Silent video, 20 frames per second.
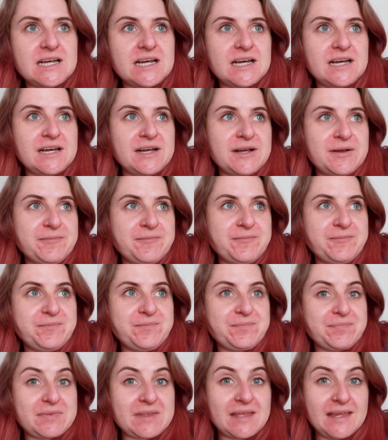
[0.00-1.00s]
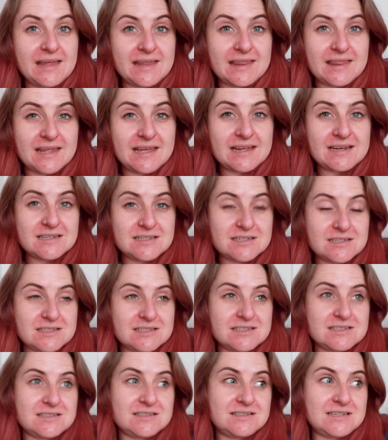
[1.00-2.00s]
and then
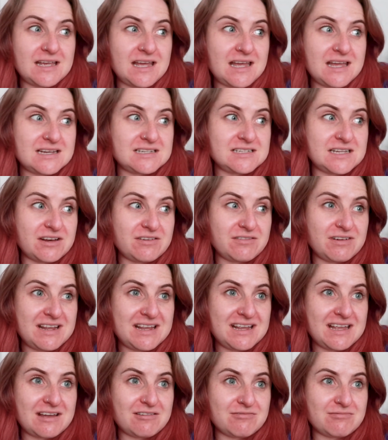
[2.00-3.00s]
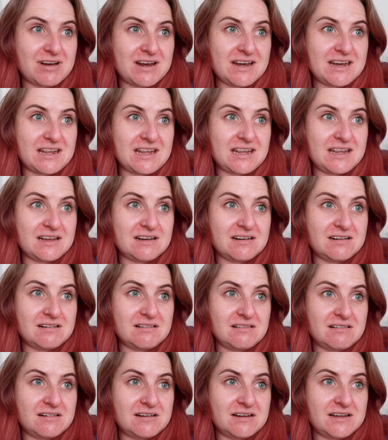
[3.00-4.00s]
just generally get ready.
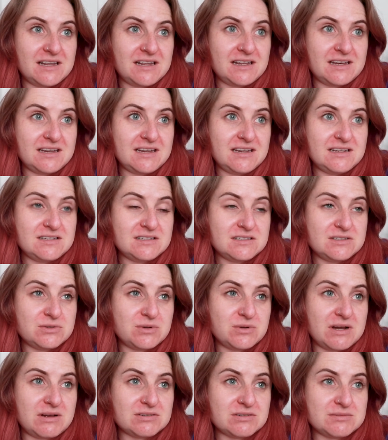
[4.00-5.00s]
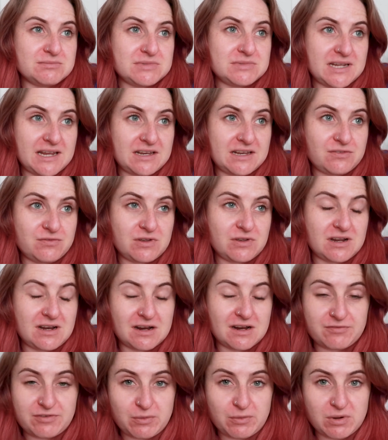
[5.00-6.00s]
I need to sort out some dates for
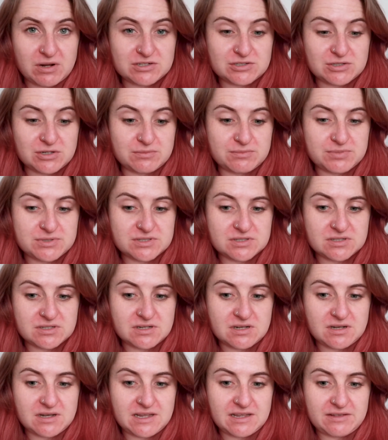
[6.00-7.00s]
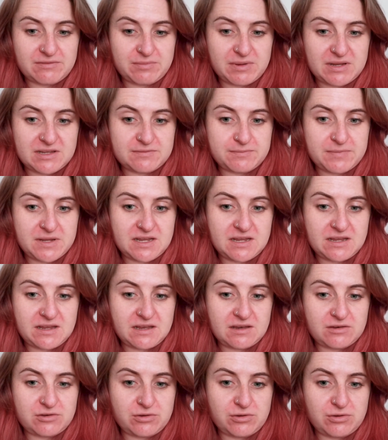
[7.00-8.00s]
calligraphy workshops. I have been
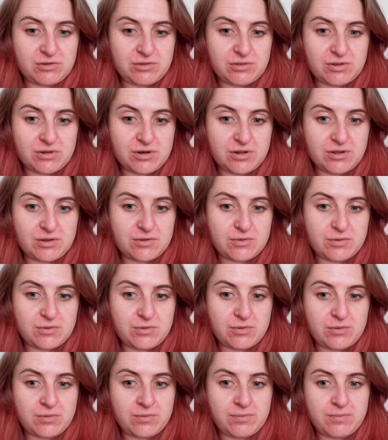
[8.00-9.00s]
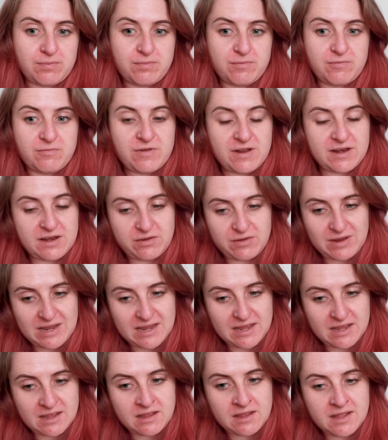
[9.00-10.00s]
speaking to the local venue
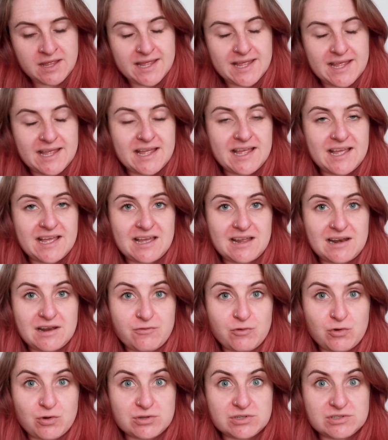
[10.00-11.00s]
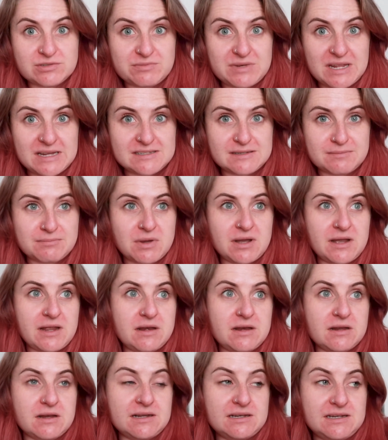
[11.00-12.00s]
here, and I've got some dates in
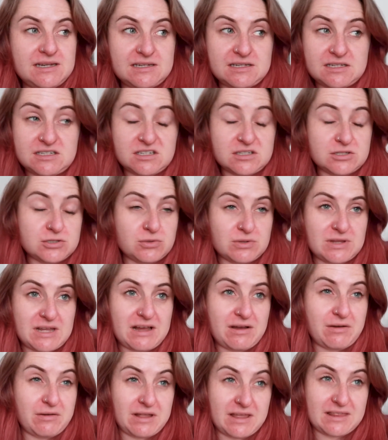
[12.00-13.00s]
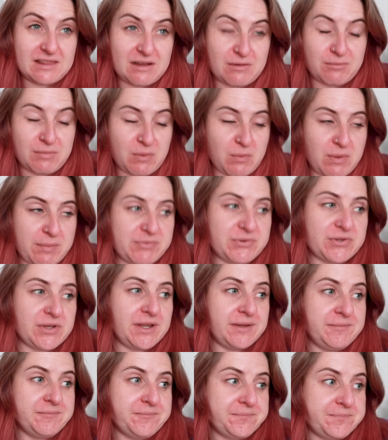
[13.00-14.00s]
mind. I need to just sort that out, get that on my
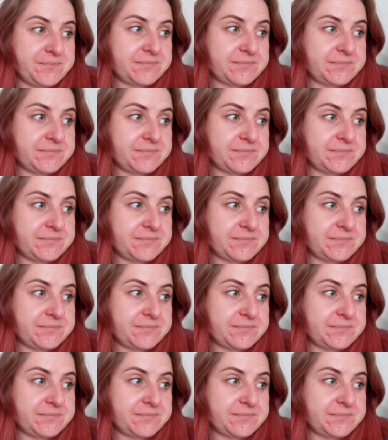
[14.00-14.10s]
website.